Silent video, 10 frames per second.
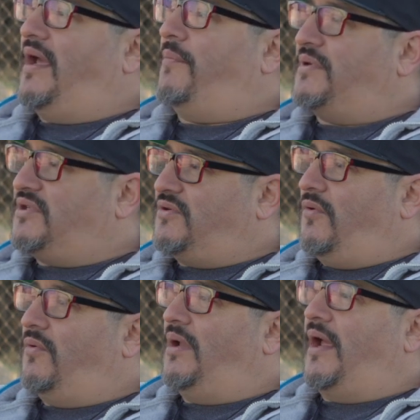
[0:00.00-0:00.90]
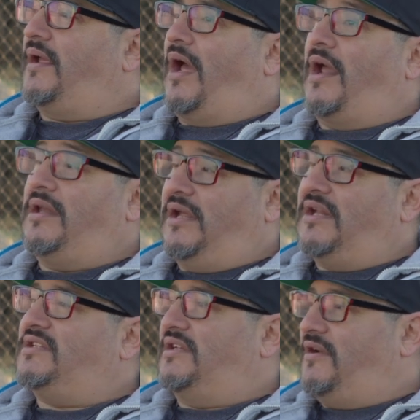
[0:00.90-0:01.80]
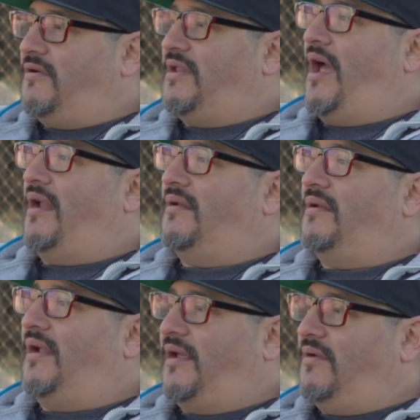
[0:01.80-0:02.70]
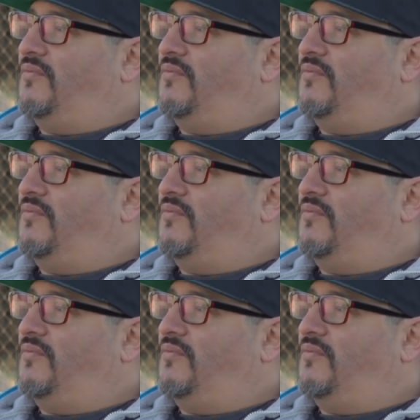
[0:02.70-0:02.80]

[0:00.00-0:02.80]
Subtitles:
episode. Like, I needed to hear that. Like, it